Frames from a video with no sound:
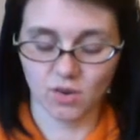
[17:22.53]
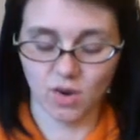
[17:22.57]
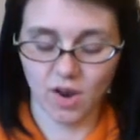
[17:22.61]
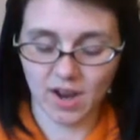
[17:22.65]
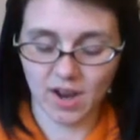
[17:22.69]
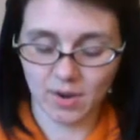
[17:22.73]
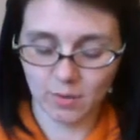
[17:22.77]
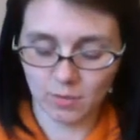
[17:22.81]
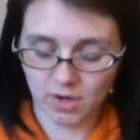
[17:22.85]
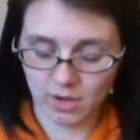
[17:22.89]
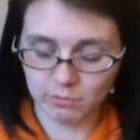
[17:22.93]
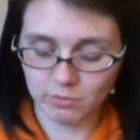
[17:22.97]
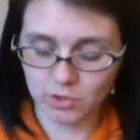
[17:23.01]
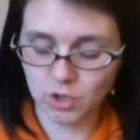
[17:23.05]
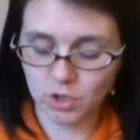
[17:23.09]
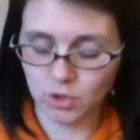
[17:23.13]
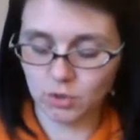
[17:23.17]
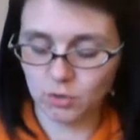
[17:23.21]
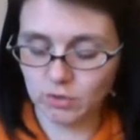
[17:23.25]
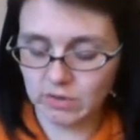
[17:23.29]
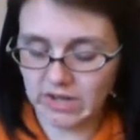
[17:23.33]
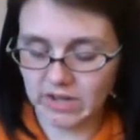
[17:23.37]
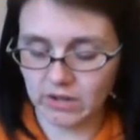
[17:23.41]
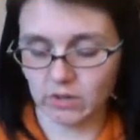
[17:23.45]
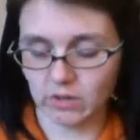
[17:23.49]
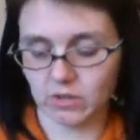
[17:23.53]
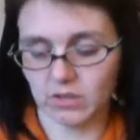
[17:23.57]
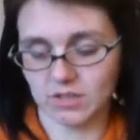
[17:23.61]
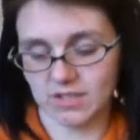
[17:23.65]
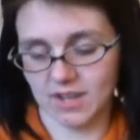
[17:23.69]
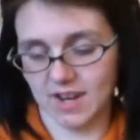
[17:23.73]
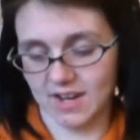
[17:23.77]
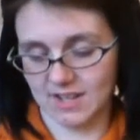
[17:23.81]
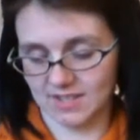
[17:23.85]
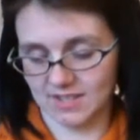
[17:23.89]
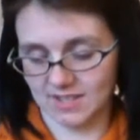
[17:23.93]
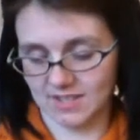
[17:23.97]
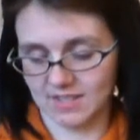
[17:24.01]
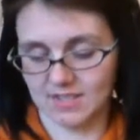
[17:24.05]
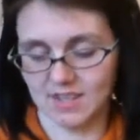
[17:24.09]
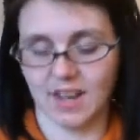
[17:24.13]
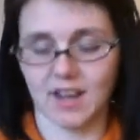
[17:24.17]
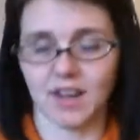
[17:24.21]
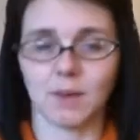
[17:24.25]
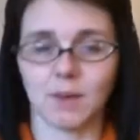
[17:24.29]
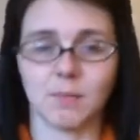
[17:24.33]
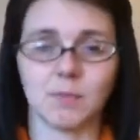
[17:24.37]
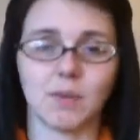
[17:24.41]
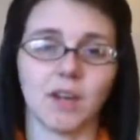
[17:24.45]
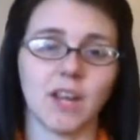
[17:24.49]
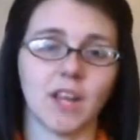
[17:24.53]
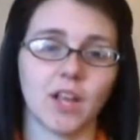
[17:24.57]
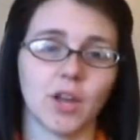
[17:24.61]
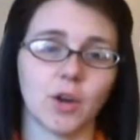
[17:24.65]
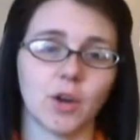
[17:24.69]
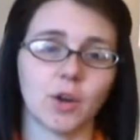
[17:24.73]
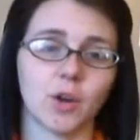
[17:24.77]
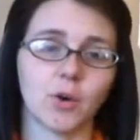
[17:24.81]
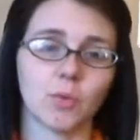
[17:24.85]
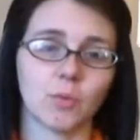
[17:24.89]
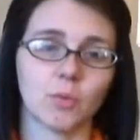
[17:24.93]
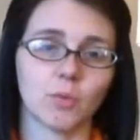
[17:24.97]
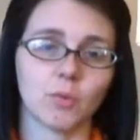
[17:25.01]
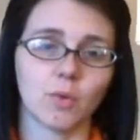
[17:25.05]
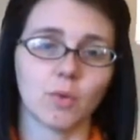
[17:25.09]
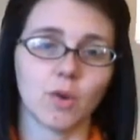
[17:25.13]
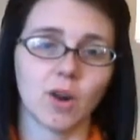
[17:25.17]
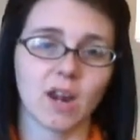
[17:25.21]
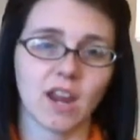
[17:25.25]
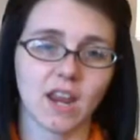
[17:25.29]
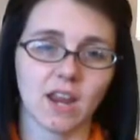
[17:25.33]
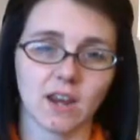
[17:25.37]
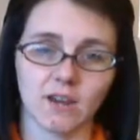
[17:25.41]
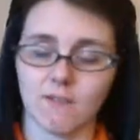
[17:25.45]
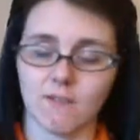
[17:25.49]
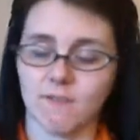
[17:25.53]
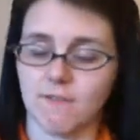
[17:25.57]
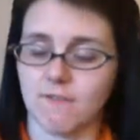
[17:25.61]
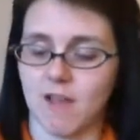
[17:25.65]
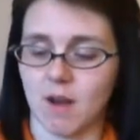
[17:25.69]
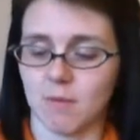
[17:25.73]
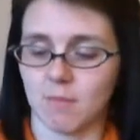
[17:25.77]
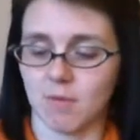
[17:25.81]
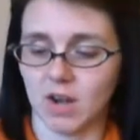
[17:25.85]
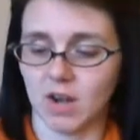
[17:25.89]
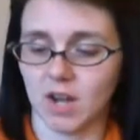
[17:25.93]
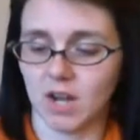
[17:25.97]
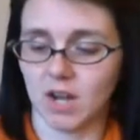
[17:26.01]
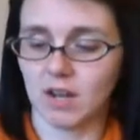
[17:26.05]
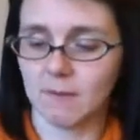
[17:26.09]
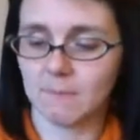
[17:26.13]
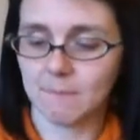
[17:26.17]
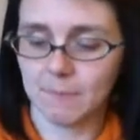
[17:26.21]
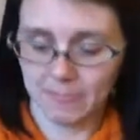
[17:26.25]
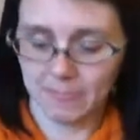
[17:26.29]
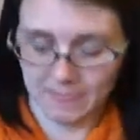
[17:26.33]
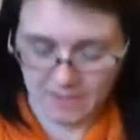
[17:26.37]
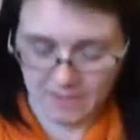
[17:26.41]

So I went up 2 needle sizes and I'm getting a great fabric.